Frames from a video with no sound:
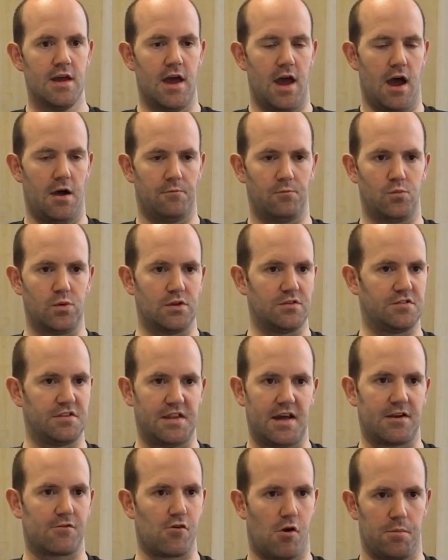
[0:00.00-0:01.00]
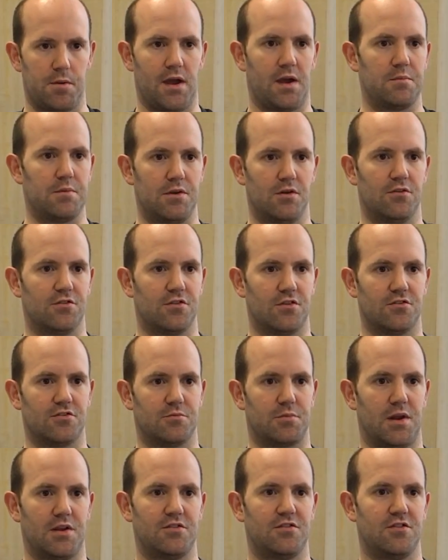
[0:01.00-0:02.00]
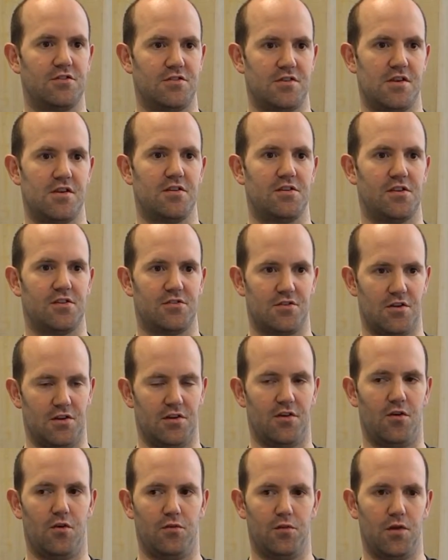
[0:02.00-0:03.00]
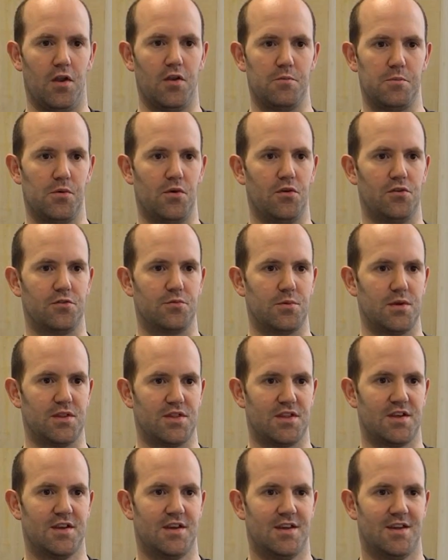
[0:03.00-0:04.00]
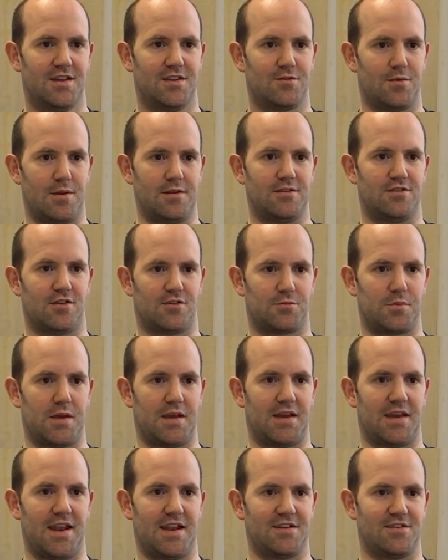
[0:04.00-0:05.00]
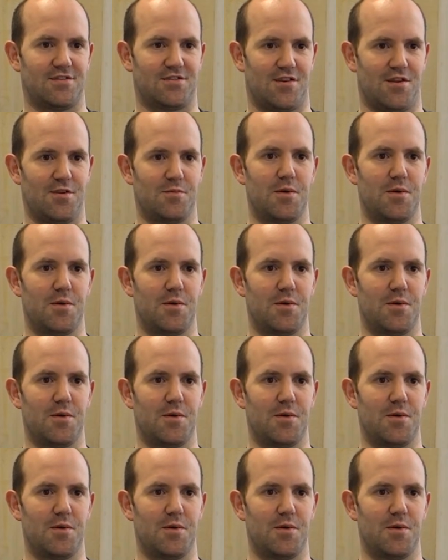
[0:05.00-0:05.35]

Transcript: Um, we see that cropping up in all sorts of places. You know, there's an awful lot of boards with 26 pin connectors on.